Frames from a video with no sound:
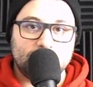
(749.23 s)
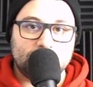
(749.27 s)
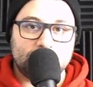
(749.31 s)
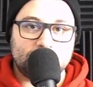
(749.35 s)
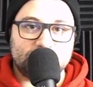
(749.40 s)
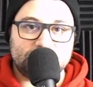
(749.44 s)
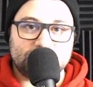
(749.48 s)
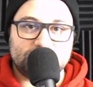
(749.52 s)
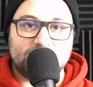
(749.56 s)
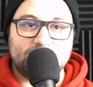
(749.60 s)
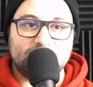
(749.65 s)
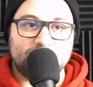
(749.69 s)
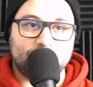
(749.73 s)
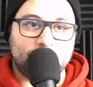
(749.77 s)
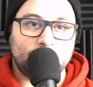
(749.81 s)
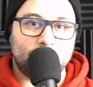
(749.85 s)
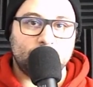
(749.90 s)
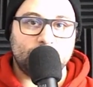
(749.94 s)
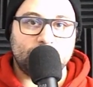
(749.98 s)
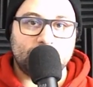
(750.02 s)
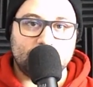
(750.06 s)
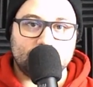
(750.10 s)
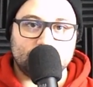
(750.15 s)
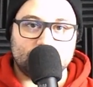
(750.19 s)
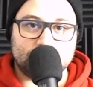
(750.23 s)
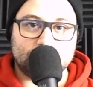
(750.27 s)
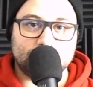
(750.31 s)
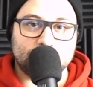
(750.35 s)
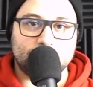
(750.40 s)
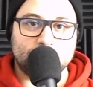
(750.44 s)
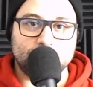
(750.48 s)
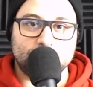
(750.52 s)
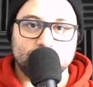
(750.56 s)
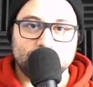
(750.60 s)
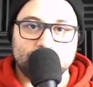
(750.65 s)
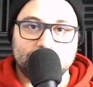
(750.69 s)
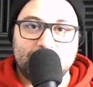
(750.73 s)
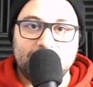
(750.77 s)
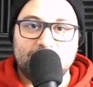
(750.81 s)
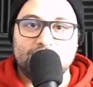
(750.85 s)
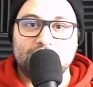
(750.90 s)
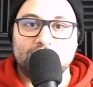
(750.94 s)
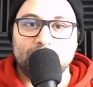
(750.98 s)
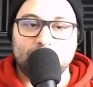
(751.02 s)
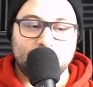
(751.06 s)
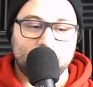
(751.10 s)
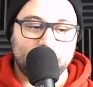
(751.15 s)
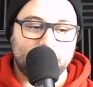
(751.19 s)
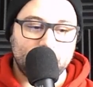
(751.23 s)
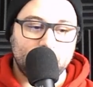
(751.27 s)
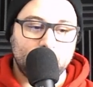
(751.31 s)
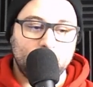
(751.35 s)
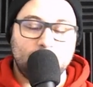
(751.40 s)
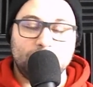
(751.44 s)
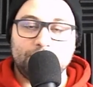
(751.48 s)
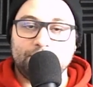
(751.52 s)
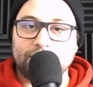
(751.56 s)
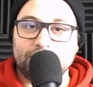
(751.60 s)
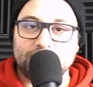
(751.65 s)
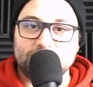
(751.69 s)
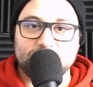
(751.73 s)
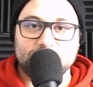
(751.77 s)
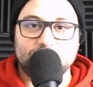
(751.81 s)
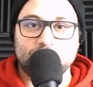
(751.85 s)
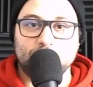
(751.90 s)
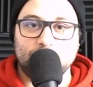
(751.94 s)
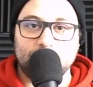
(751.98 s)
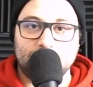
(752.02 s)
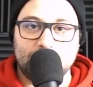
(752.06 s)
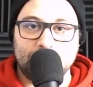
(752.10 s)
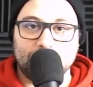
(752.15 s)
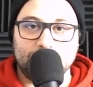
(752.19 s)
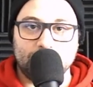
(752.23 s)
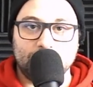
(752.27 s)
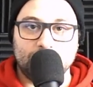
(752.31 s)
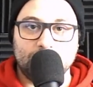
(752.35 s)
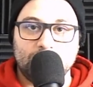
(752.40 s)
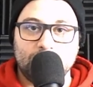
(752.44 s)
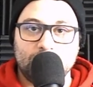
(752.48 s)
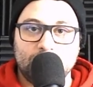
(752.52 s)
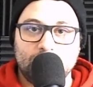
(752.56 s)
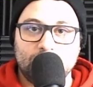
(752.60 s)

to send four thousand soldiers anywhere from one place to another,